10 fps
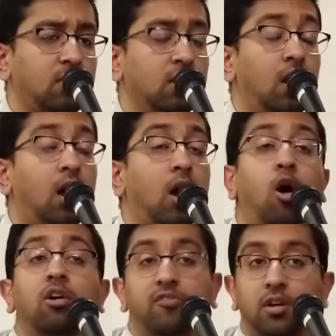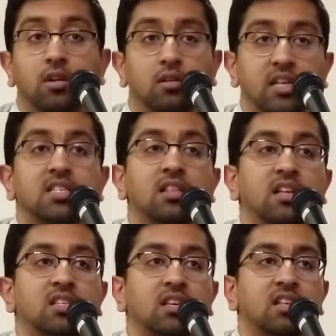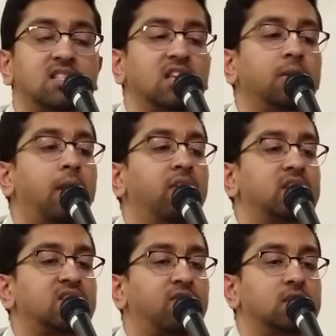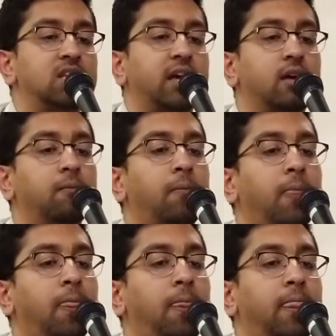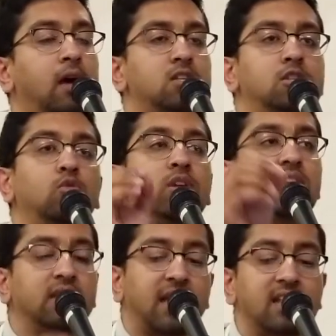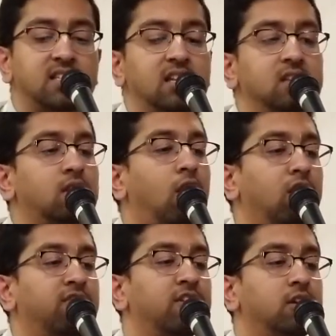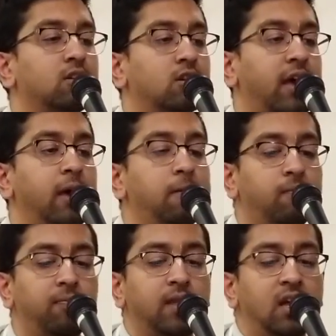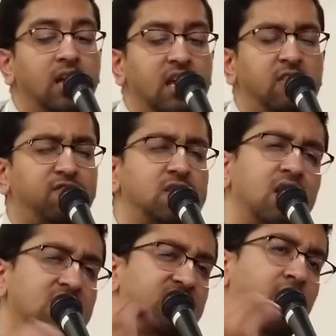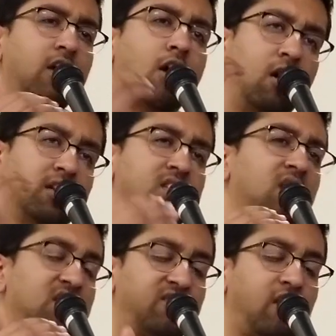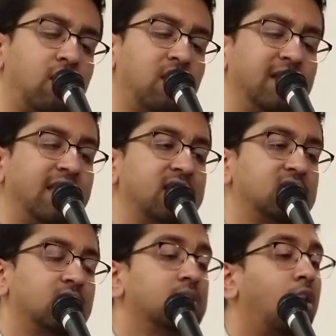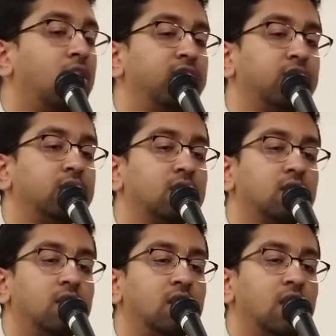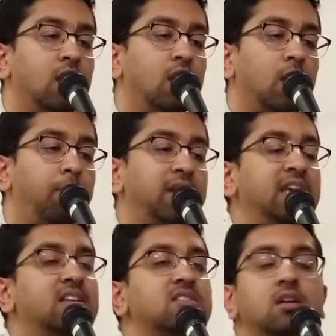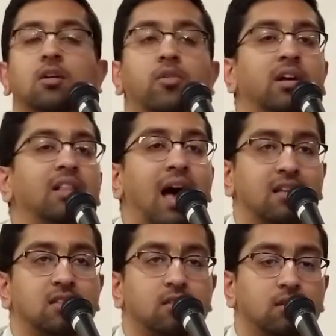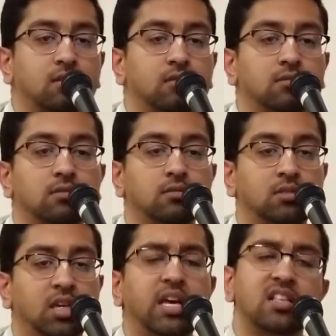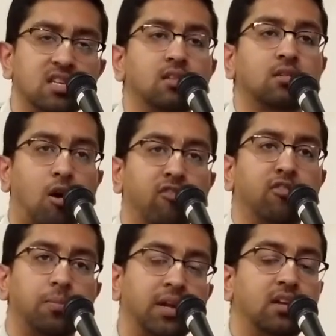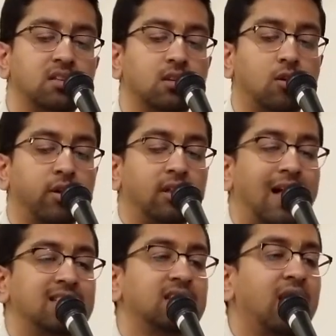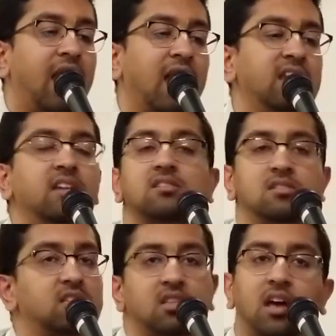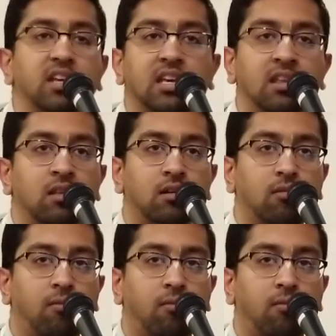Harvard. Let's think about this for a second. A student gets into Harvard, okay? He studies very hard, he gets into Harvard. But he doesn't go to class. He gets into Harvard, but he doesn't go to class, and he doesn't study either.